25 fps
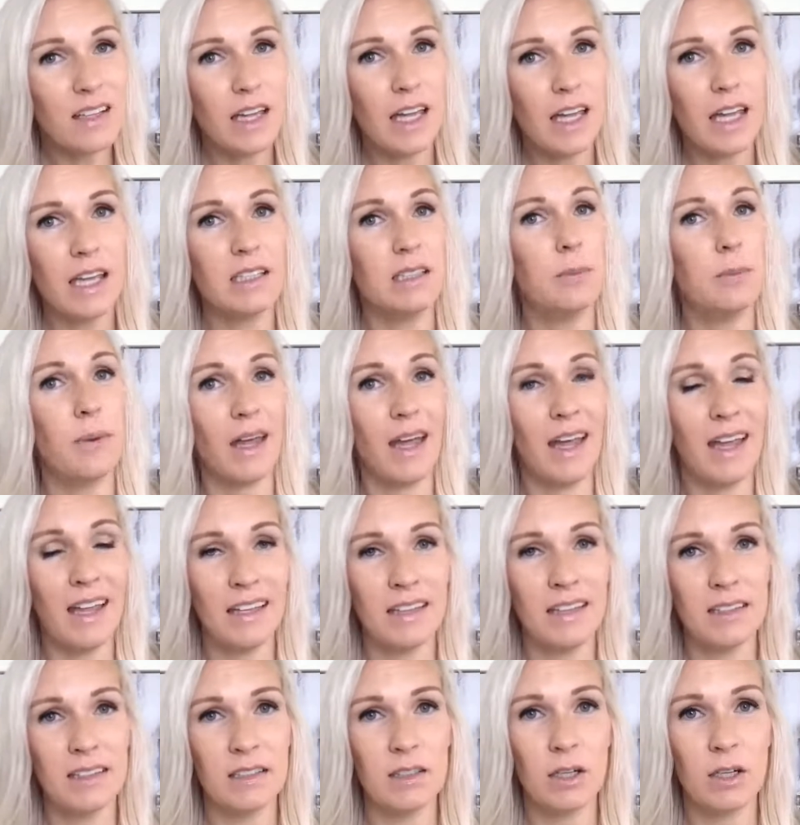It
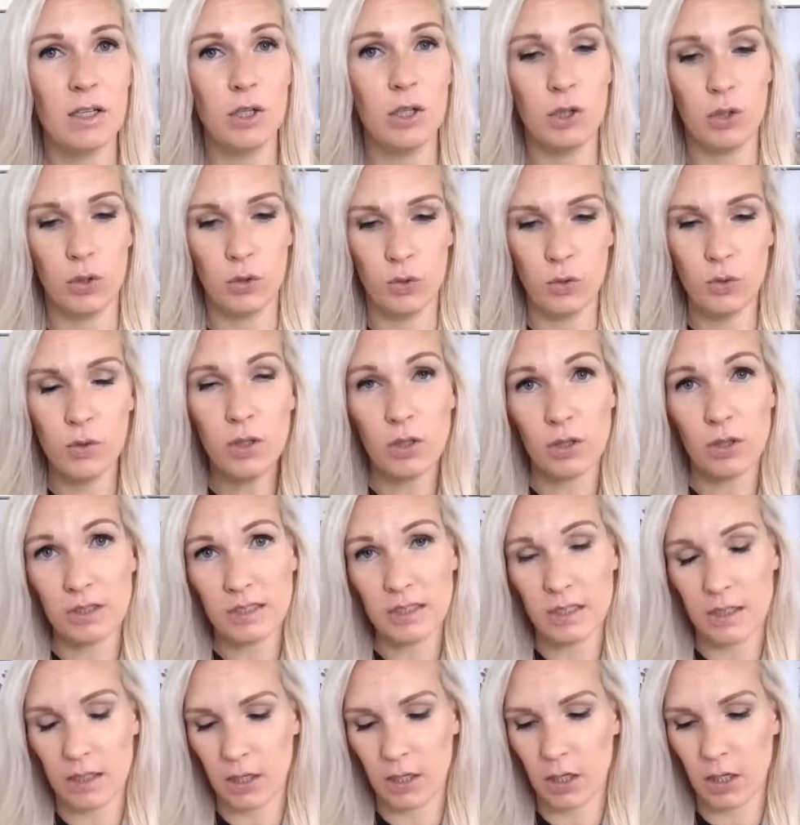depends on you, your
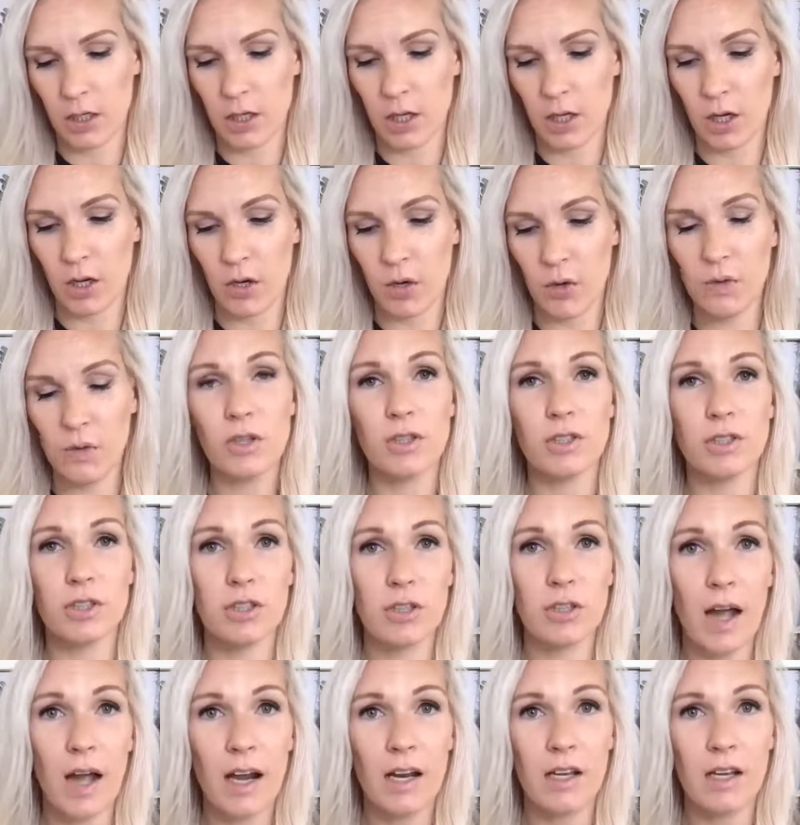scenario, your
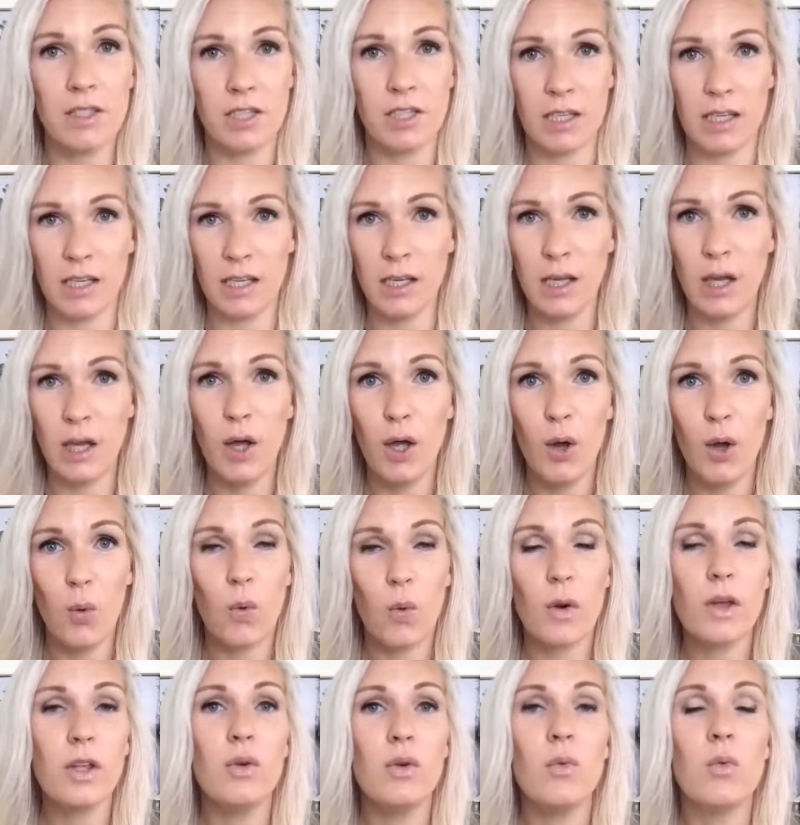strategy,
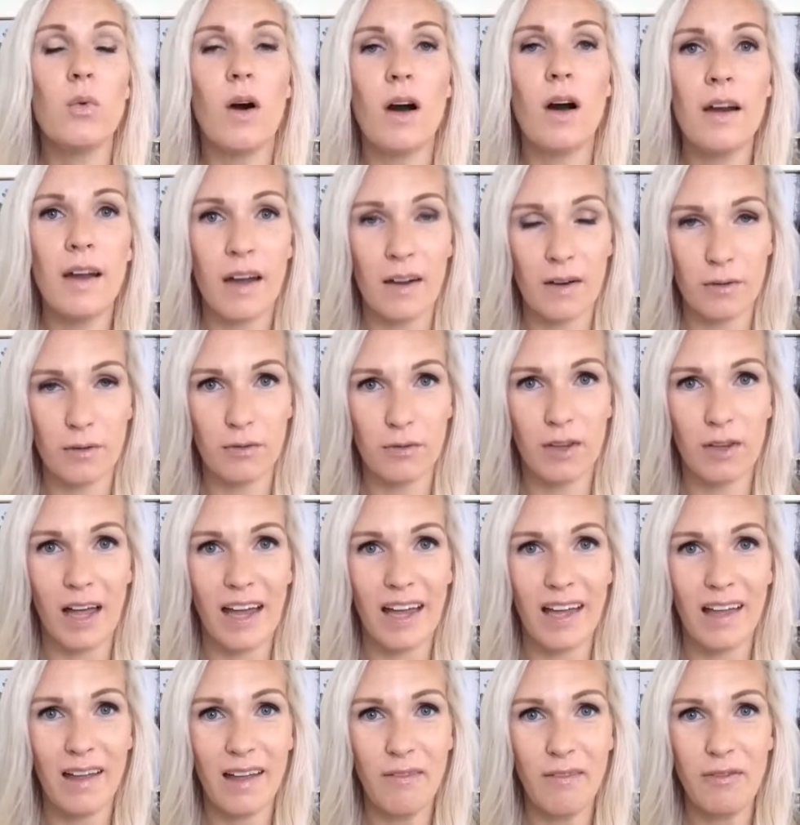what you want out of
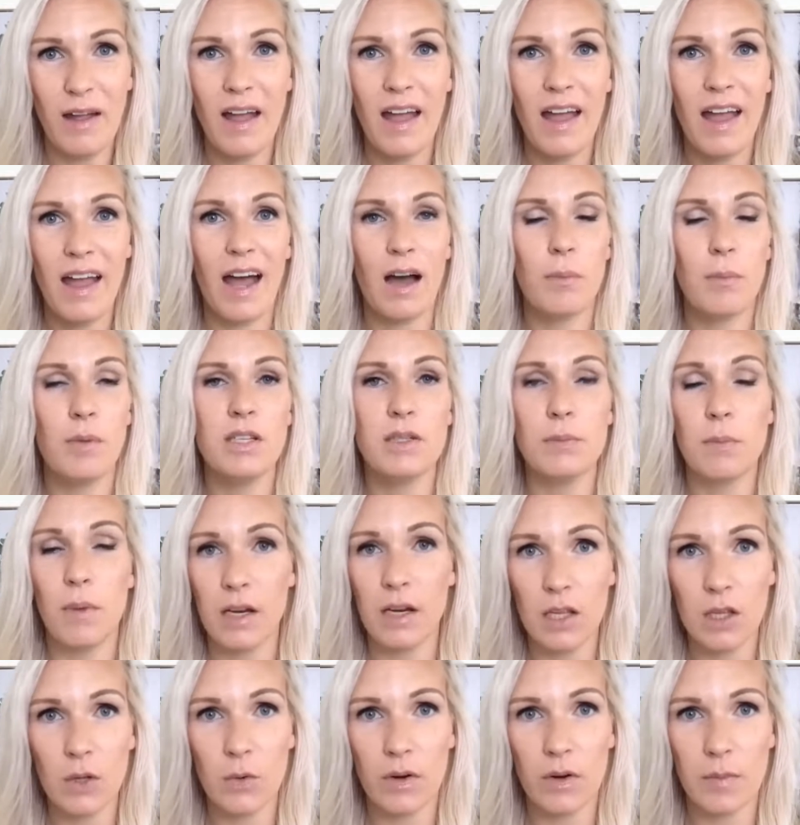life, how much
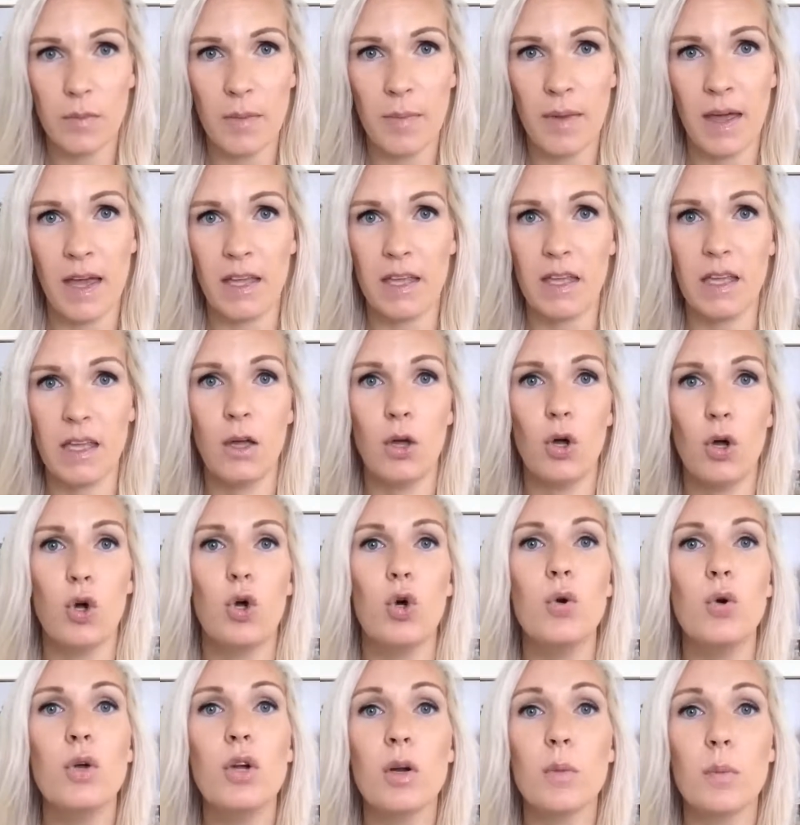money you want to be making,
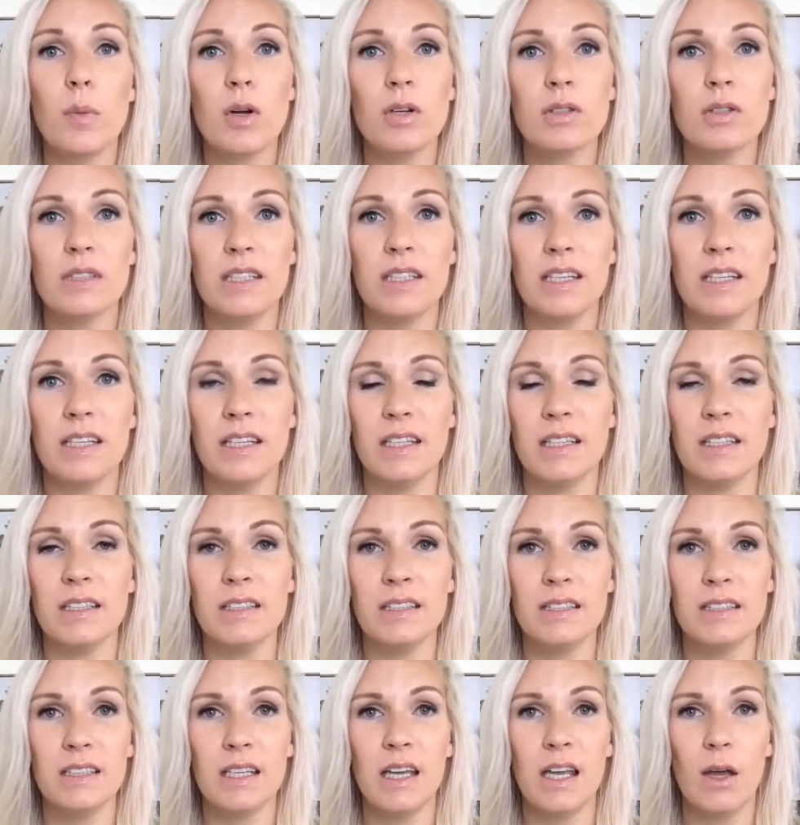who your person
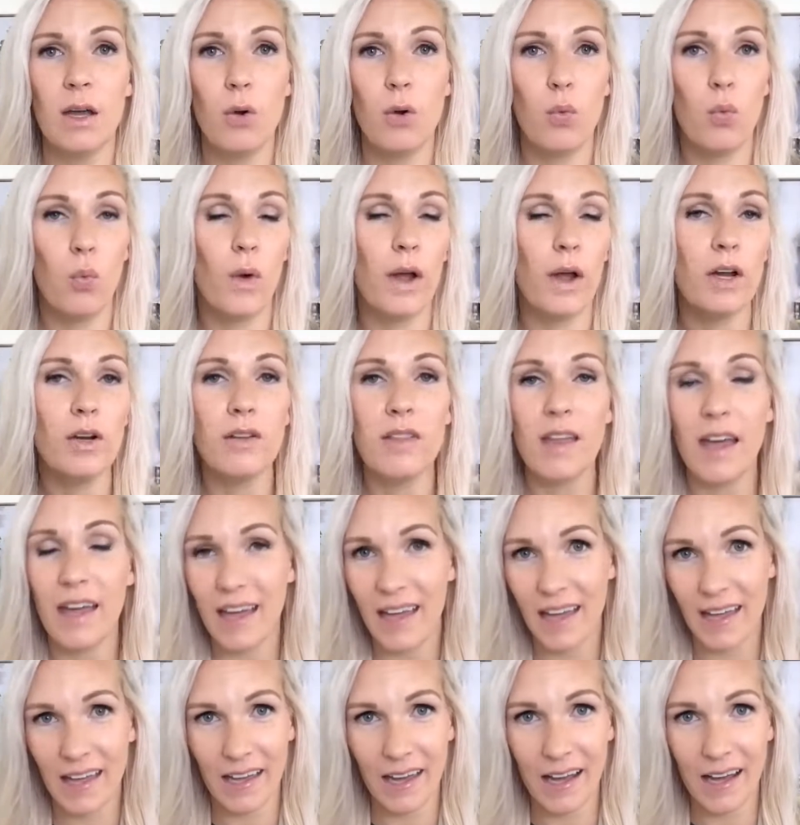is, where do they
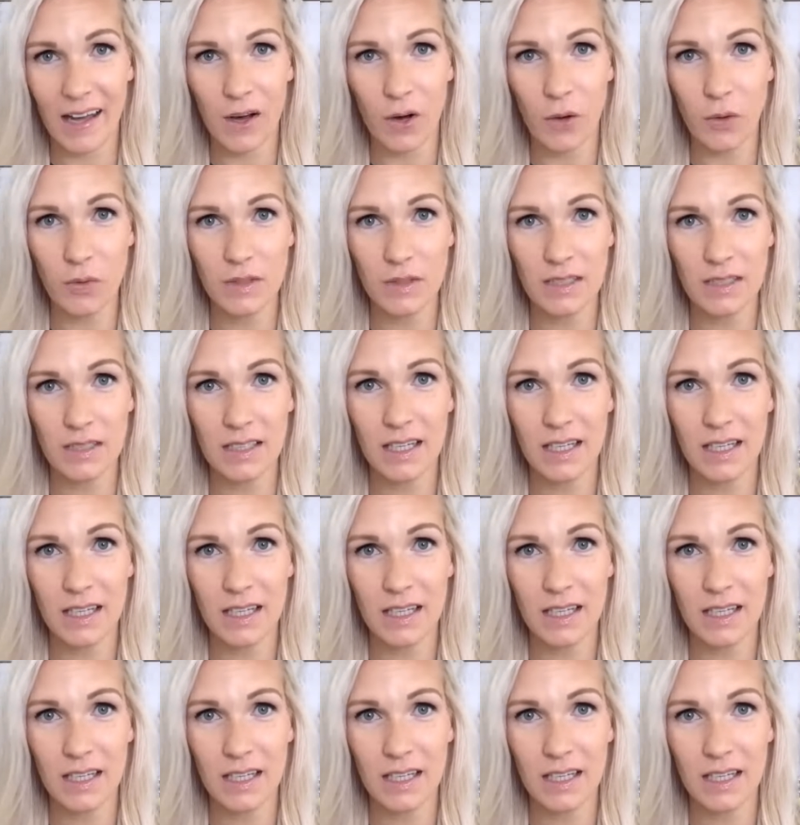hang out,